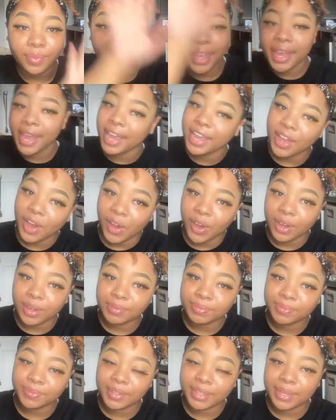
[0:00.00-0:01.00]
Hey
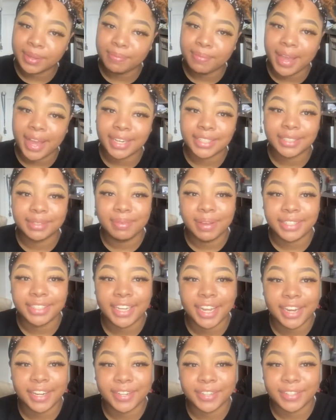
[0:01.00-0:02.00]
y'all, welcome back to my
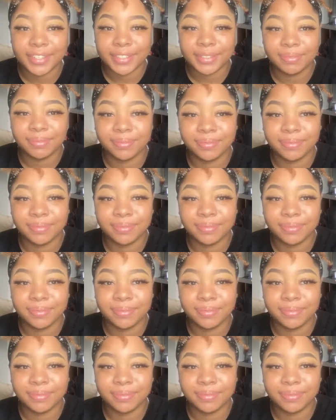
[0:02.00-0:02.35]
channel.